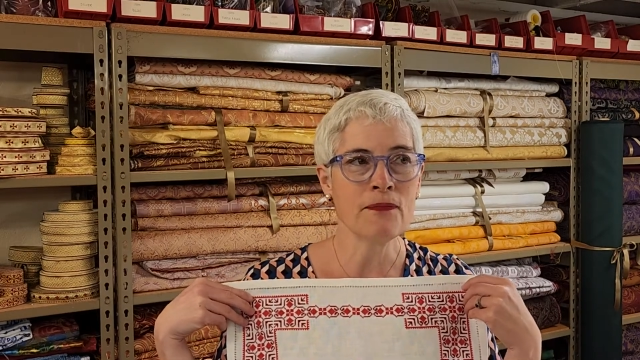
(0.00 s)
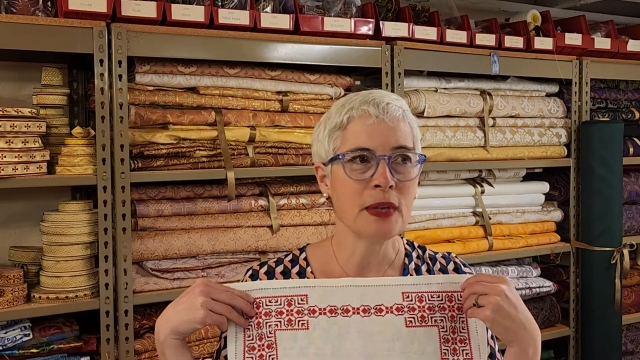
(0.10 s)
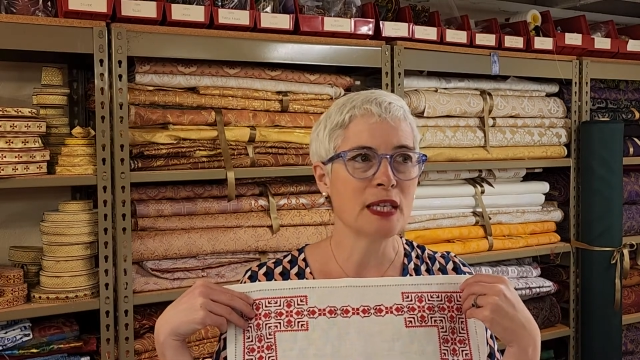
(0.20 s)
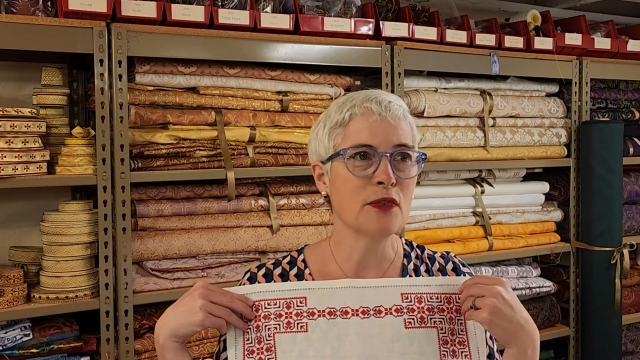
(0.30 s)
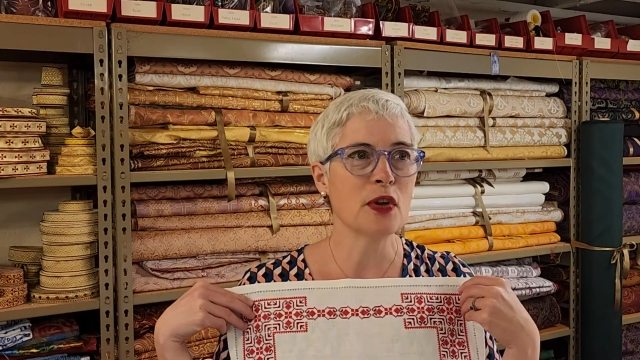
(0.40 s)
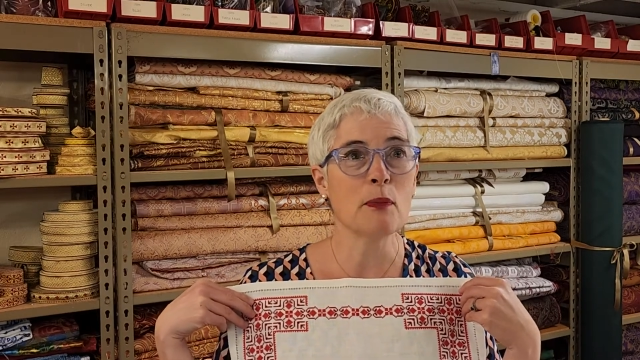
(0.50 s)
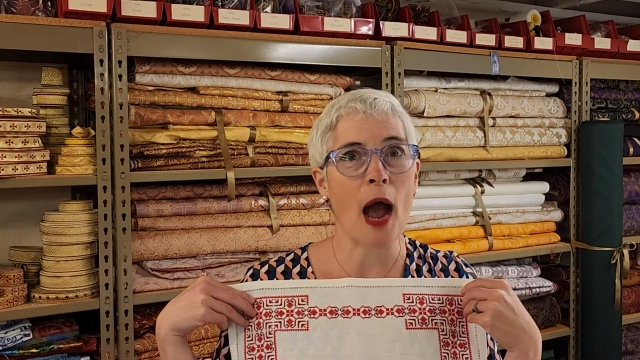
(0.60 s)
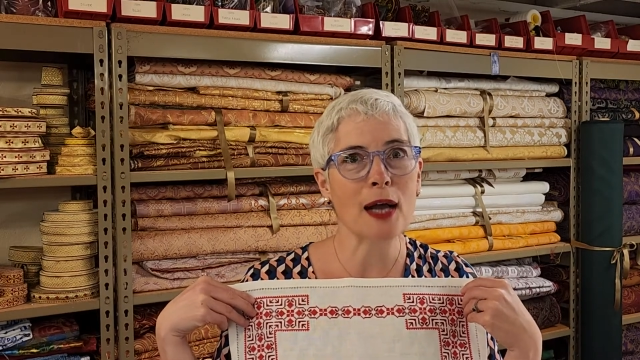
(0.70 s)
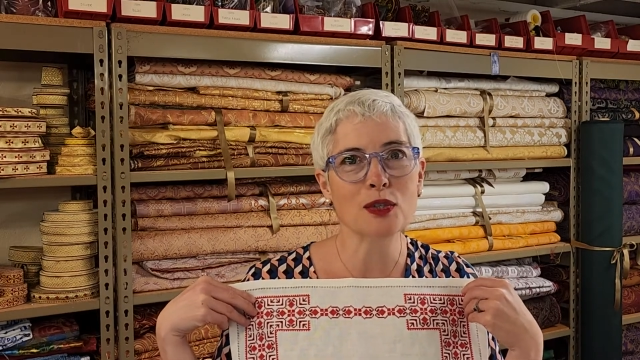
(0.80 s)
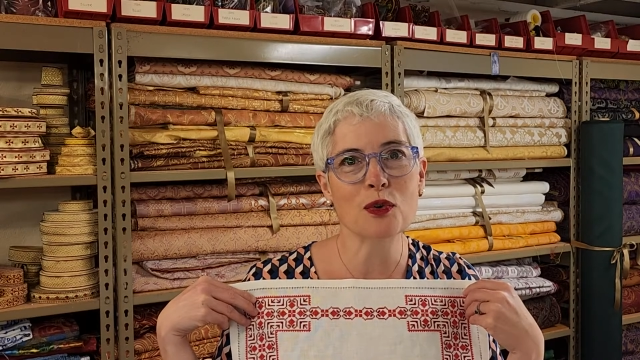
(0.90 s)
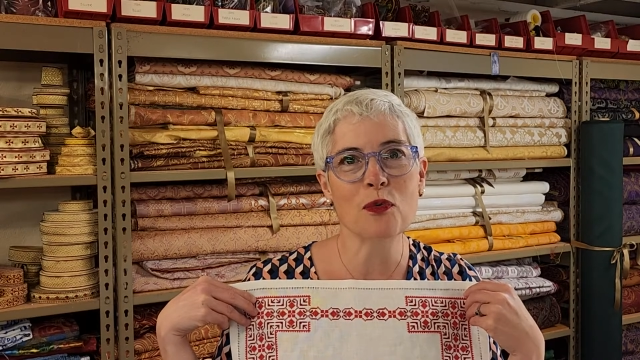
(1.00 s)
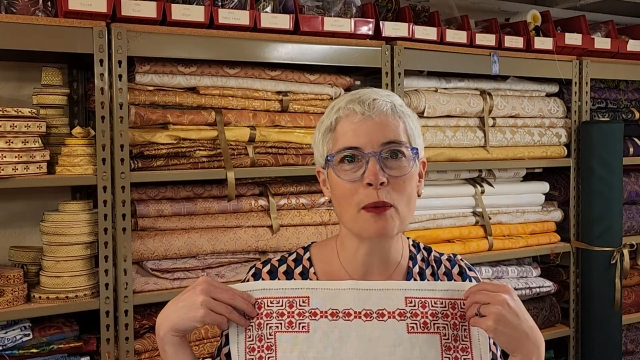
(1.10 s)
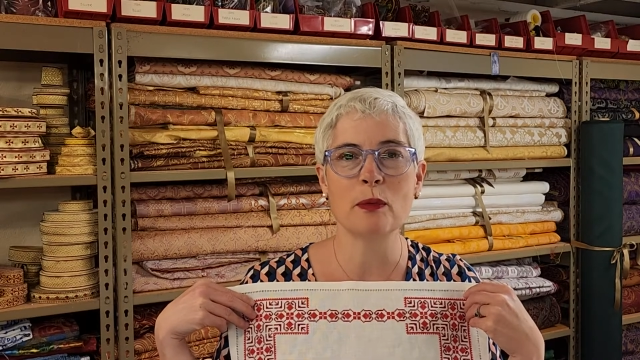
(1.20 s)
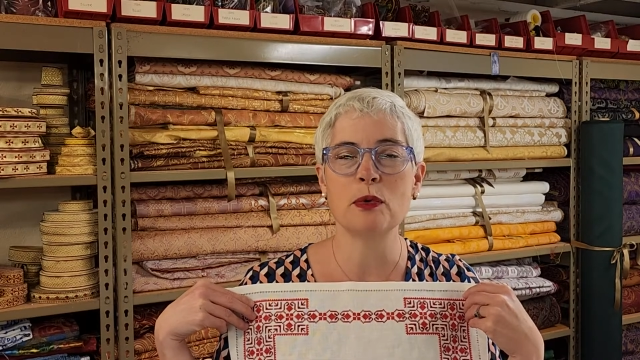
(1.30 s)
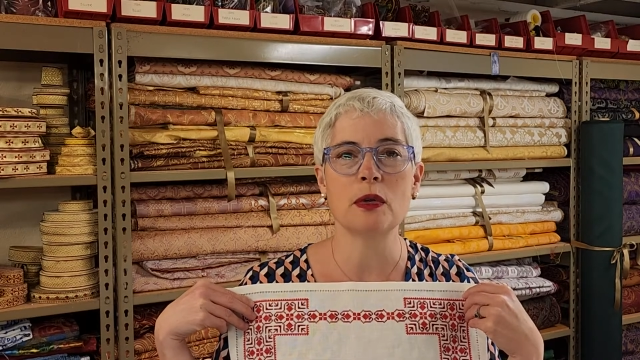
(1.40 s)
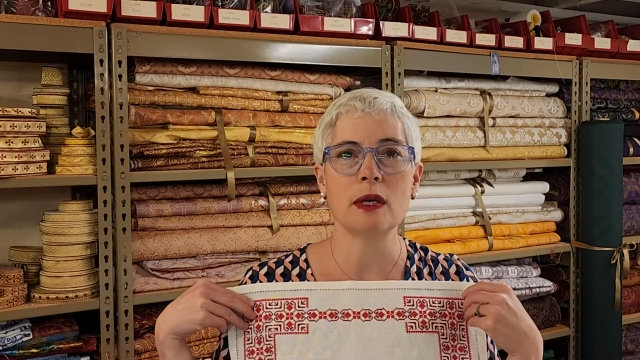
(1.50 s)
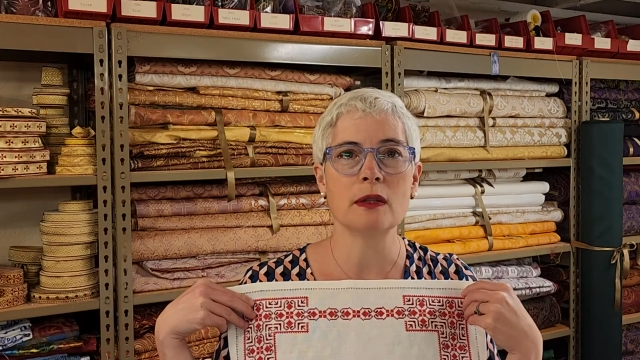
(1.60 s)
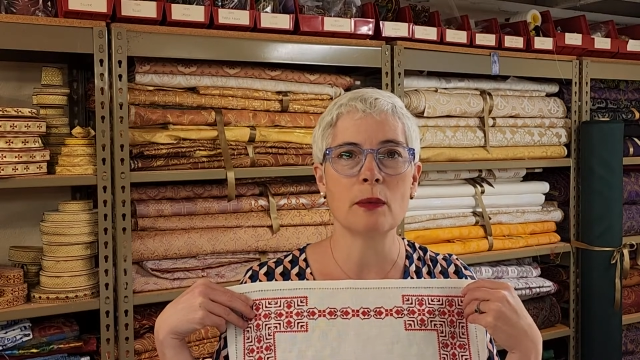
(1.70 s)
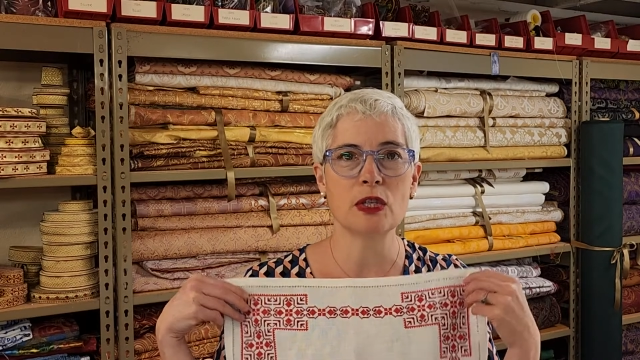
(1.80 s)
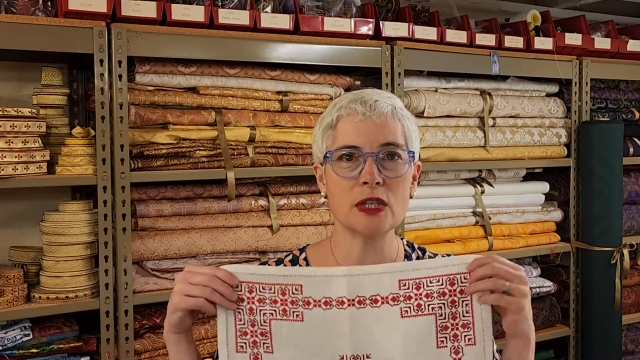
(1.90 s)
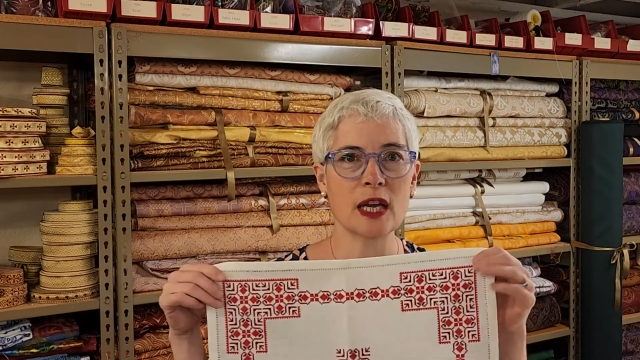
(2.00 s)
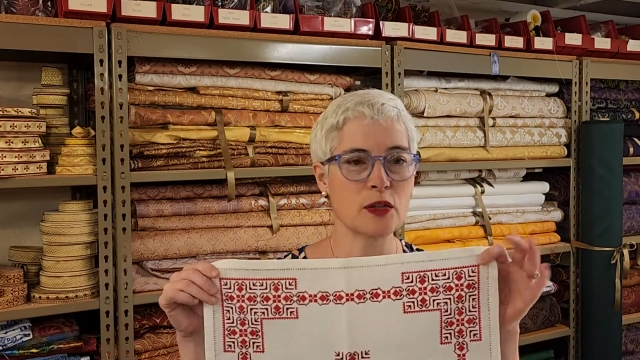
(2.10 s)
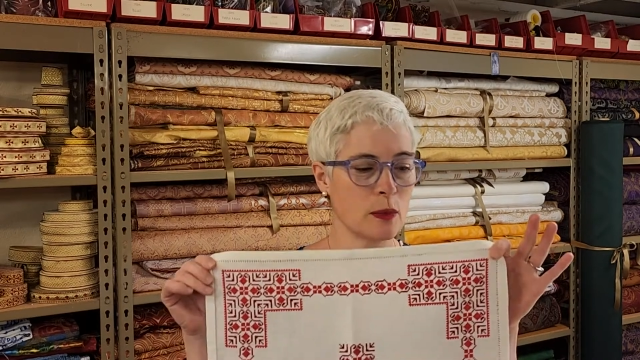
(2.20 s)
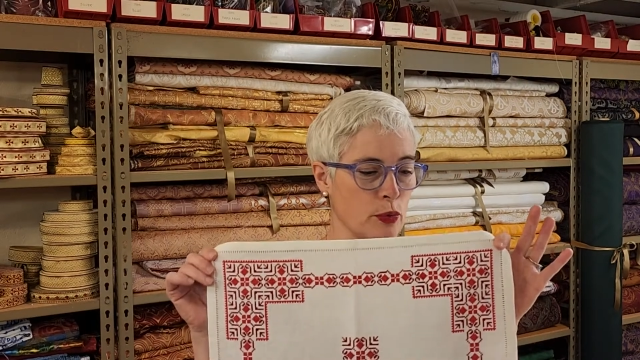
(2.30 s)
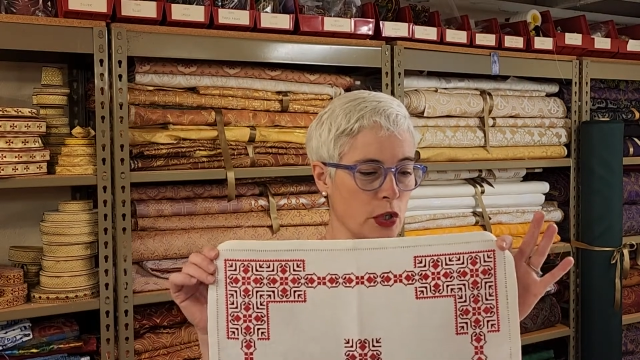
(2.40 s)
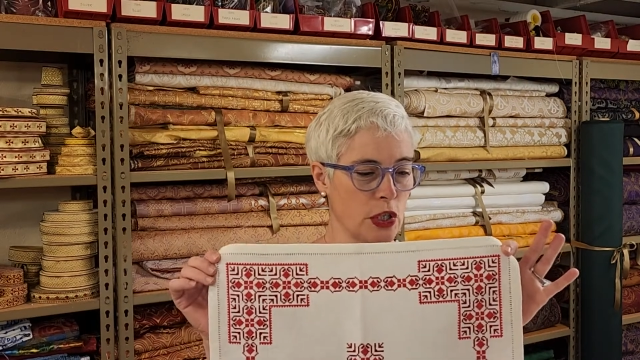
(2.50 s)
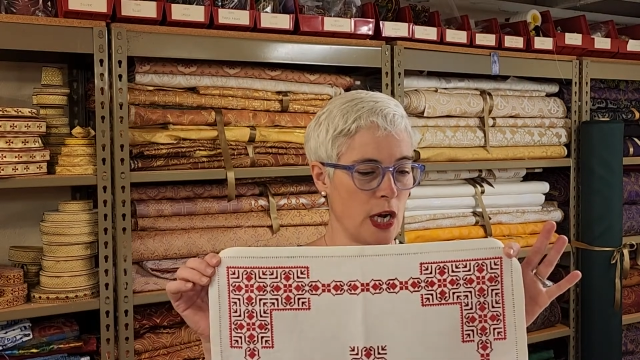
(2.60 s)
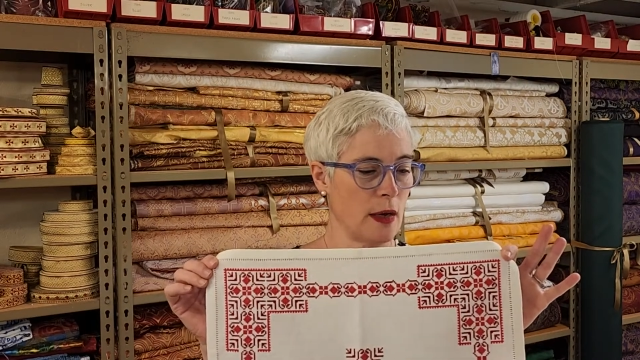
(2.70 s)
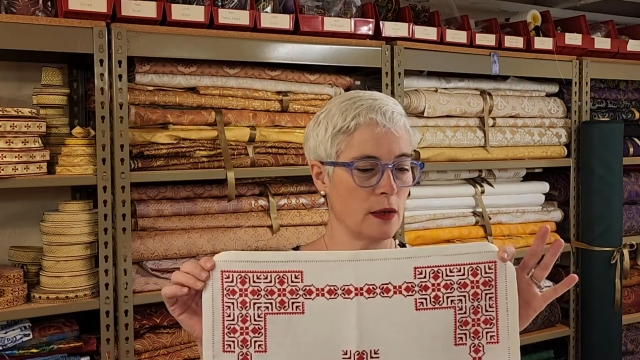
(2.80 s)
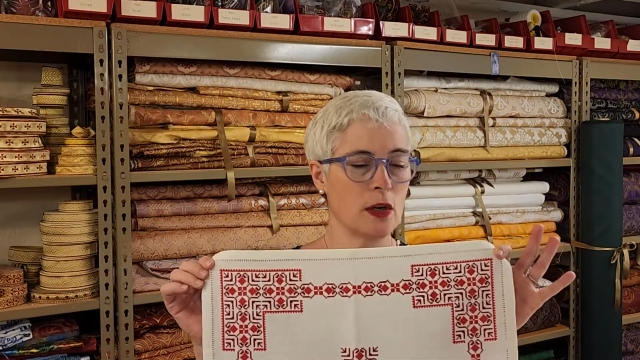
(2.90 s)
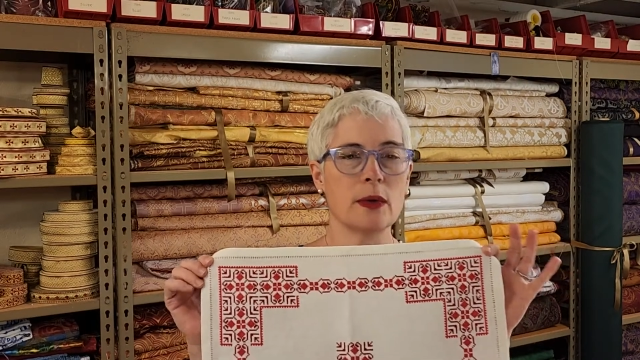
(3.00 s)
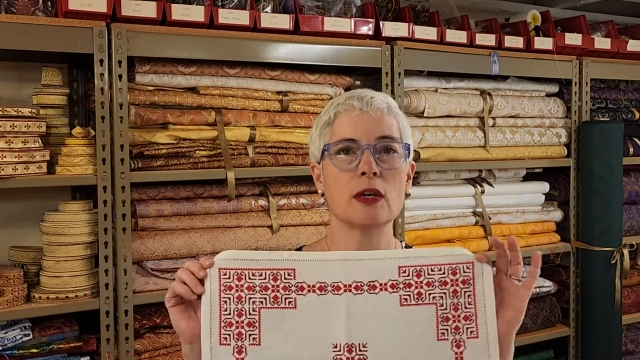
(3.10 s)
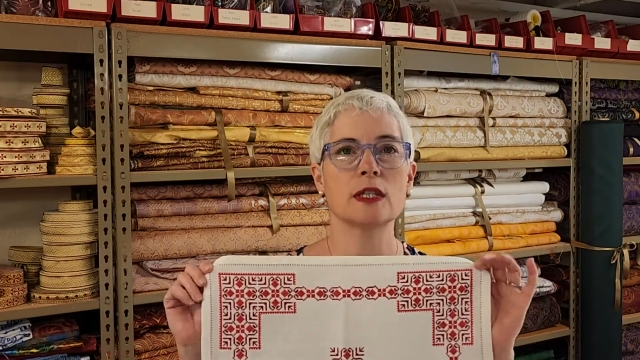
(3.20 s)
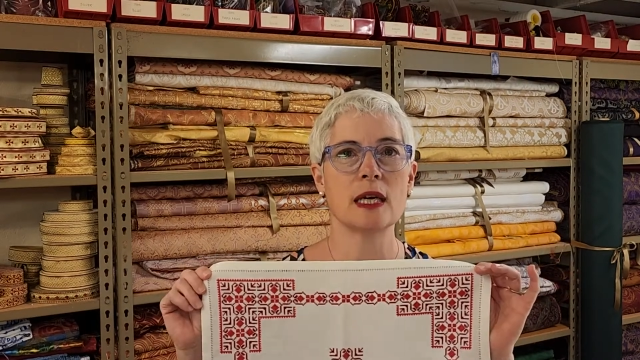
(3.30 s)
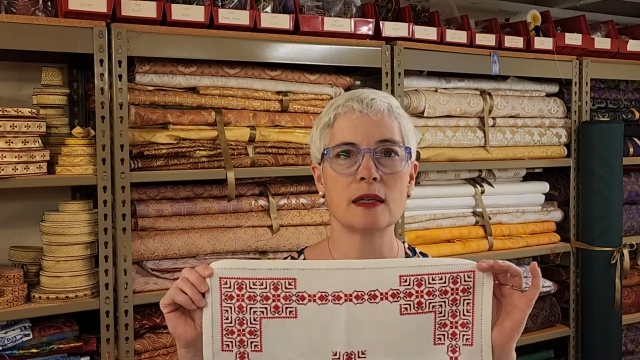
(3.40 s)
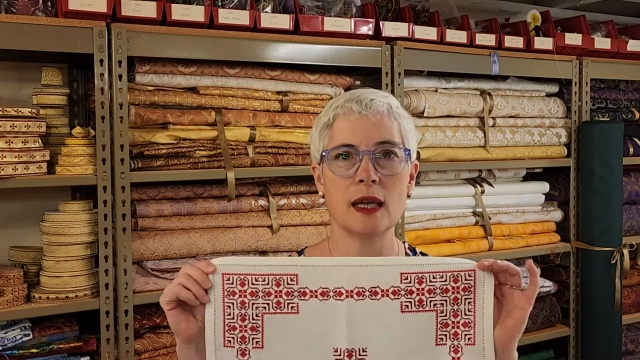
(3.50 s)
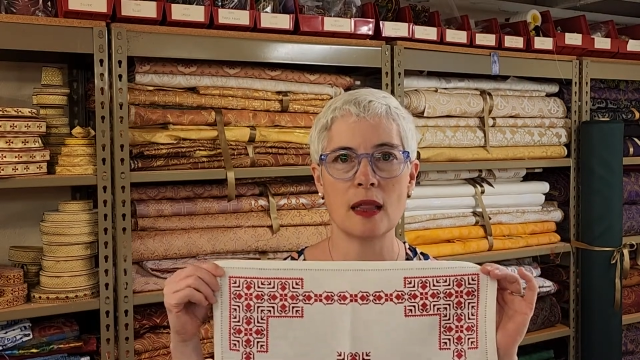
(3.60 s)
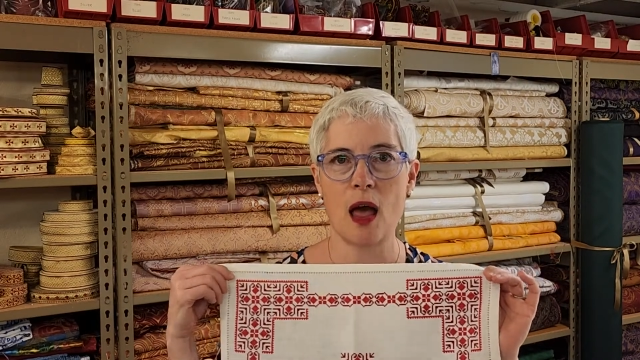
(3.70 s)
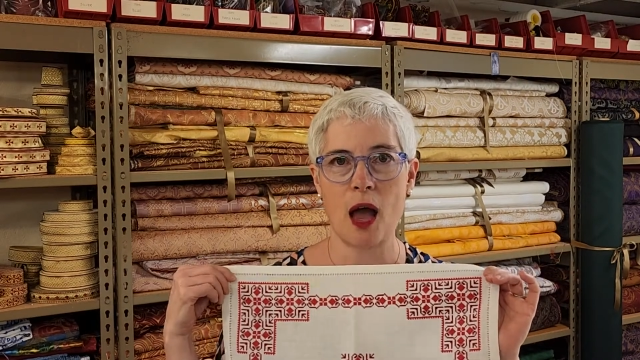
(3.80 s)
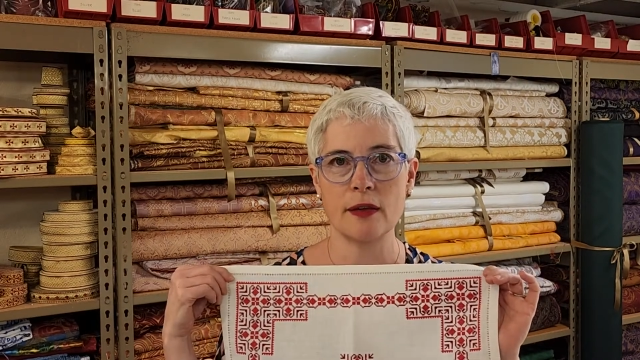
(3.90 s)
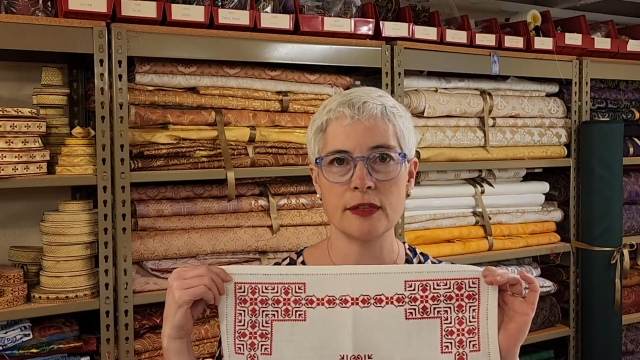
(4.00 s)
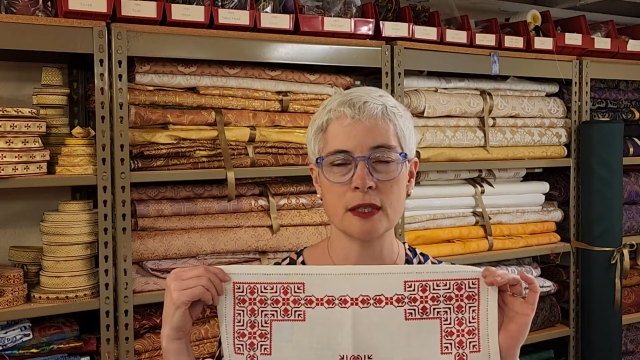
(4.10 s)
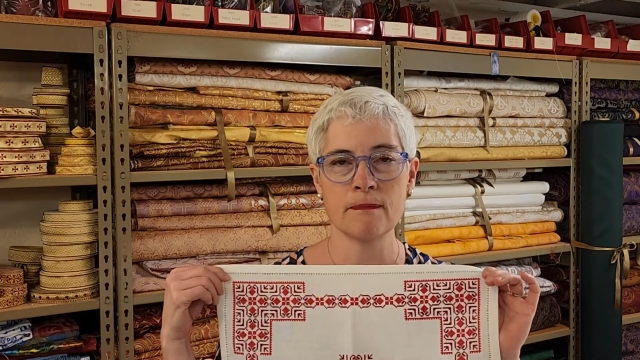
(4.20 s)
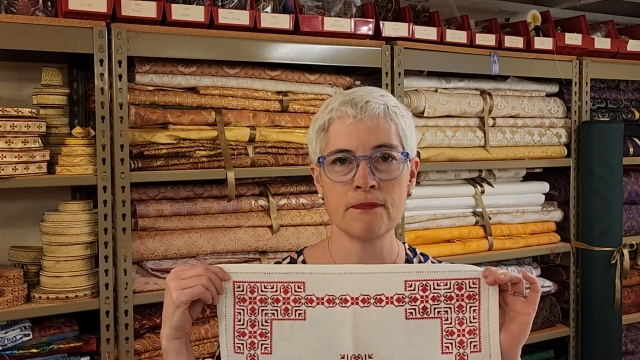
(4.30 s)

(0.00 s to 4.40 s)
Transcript: It's a very practical form of beauty that we just get to appreciate, in our day-to-day lives.